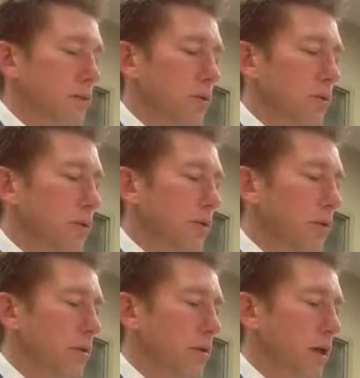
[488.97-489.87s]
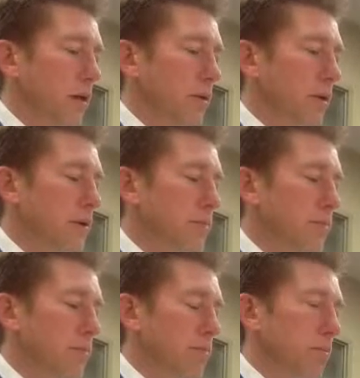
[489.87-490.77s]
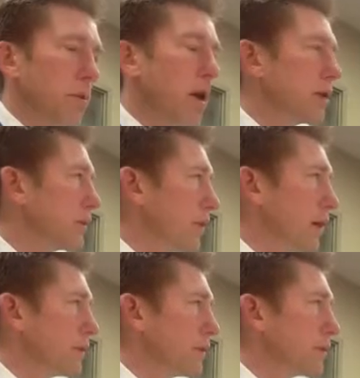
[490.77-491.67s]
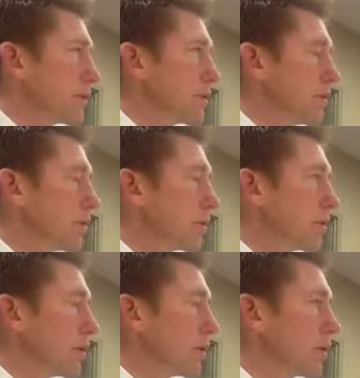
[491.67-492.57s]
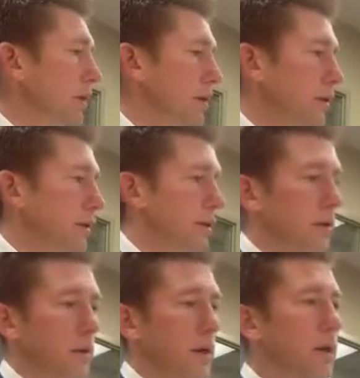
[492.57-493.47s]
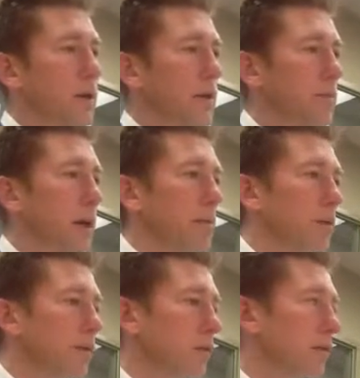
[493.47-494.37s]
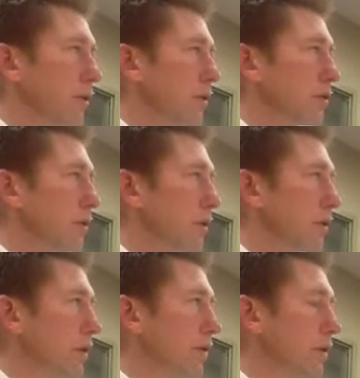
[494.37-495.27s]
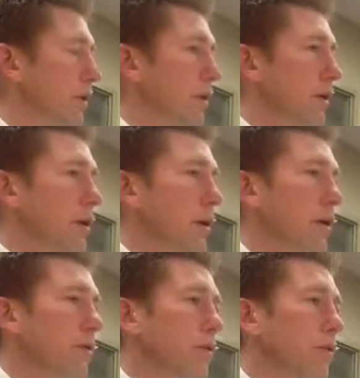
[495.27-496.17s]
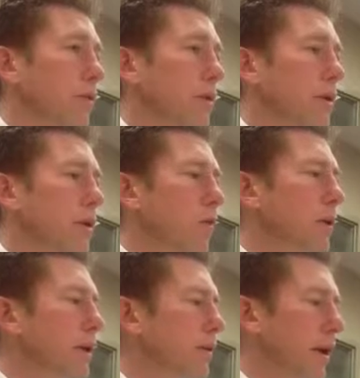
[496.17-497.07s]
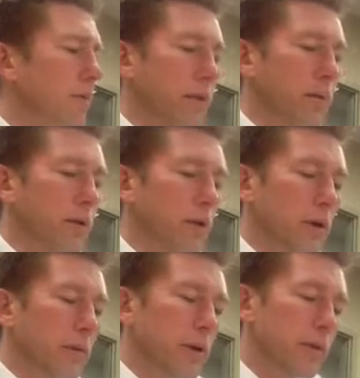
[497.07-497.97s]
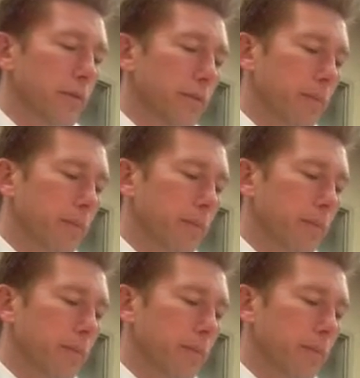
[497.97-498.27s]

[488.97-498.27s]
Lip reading: So there's lots of options with regards to getting a payment of $600 a month or less on a Tacoma. What kind of down payment are you working with?